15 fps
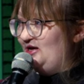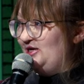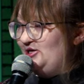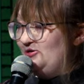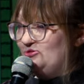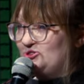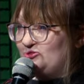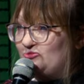and
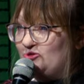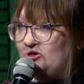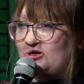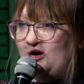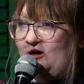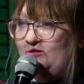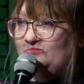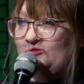he was real
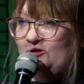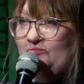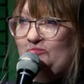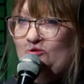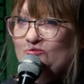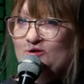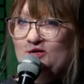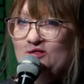
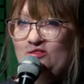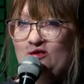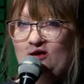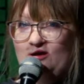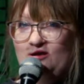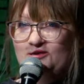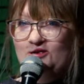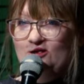comfortable with
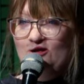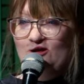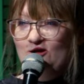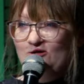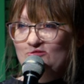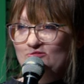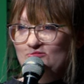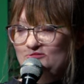it, you
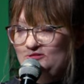know.